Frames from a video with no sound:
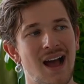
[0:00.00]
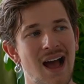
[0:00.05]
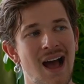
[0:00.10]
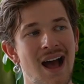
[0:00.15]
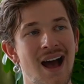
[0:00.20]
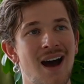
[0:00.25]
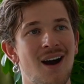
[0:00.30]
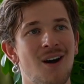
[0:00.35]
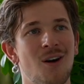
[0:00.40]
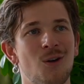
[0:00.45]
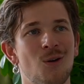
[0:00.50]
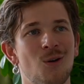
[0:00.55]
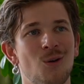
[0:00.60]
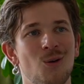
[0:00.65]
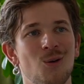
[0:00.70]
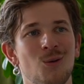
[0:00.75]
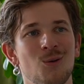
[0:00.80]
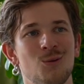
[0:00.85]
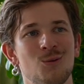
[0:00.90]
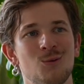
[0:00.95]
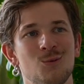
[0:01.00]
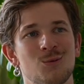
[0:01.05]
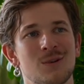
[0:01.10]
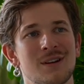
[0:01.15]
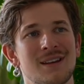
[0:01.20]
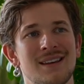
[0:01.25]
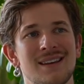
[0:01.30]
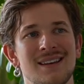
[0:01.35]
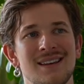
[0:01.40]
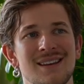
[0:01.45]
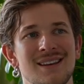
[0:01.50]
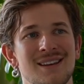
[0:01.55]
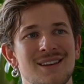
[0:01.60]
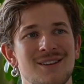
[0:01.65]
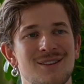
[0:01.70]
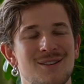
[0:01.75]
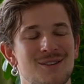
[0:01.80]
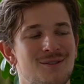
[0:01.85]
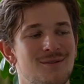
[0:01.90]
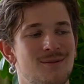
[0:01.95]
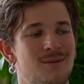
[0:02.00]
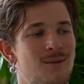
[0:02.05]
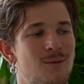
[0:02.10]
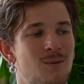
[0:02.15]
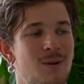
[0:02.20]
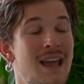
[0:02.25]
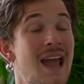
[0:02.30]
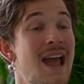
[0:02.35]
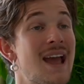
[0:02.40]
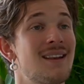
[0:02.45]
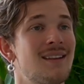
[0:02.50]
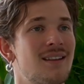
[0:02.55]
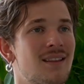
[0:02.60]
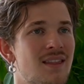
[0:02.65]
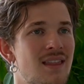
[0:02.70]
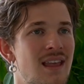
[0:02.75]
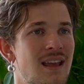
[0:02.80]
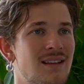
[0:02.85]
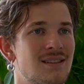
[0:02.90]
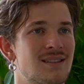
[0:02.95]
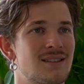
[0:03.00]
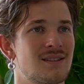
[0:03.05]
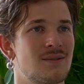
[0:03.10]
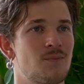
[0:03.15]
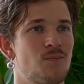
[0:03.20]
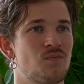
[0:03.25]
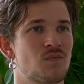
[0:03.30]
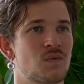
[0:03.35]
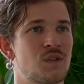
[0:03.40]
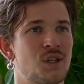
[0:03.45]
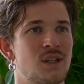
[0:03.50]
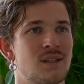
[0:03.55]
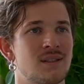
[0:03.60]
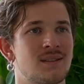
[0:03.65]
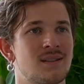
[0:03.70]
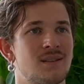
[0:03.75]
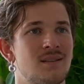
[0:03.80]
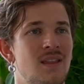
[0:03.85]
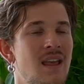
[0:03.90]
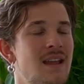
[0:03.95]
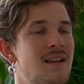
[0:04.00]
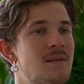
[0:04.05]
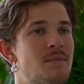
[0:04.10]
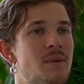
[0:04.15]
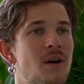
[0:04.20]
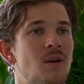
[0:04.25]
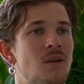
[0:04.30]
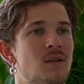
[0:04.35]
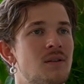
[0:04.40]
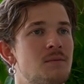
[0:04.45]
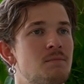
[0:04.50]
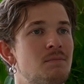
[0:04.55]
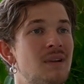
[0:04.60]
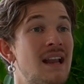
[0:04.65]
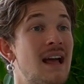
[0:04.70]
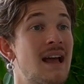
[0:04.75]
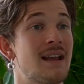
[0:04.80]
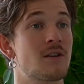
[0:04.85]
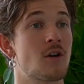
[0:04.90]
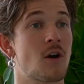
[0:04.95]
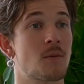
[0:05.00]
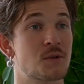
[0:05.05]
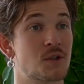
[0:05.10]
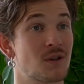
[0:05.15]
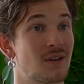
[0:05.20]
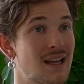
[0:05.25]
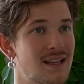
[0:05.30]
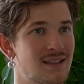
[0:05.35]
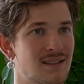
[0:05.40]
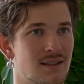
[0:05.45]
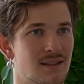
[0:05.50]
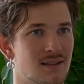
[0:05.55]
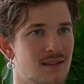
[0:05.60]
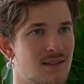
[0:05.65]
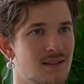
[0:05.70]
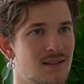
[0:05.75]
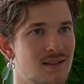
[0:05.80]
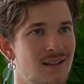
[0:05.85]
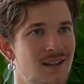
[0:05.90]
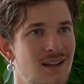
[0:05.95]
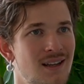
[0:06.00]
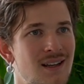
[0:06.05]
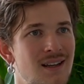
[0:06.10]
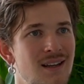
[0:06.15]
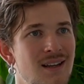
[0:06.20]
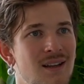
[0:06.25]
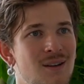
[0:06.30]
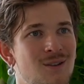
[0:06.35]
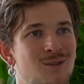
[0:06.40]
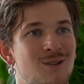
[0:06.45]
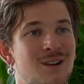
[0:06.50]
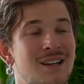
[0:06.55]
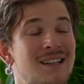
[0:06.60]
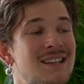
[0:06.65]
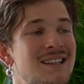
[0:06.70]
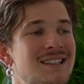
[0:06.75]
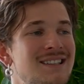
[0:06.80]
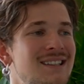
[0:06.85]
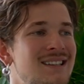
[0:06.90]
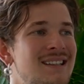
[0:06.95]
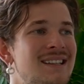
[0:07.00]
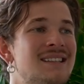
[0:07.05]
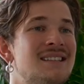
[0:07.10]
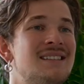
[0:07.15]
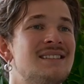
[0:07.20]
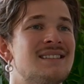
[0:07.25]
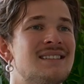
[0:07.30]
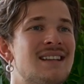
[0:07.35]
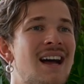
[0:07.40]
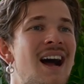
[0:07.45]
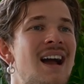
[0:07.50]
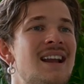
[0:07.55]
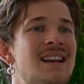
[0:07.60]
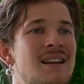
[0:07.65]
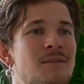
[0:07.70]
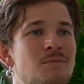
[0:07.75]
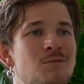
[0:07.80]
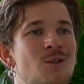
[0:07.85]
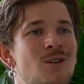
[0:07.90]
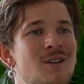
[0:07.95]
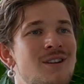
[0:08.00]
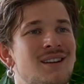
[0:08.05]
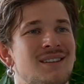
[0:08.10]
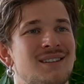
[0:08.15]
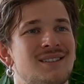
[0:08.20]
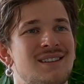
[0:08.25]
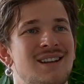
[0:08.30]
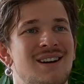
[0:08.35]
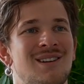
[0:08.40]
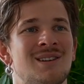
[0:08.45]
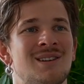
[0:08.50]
how we we handle things. Just think about planned obsolescence. We're literally designing products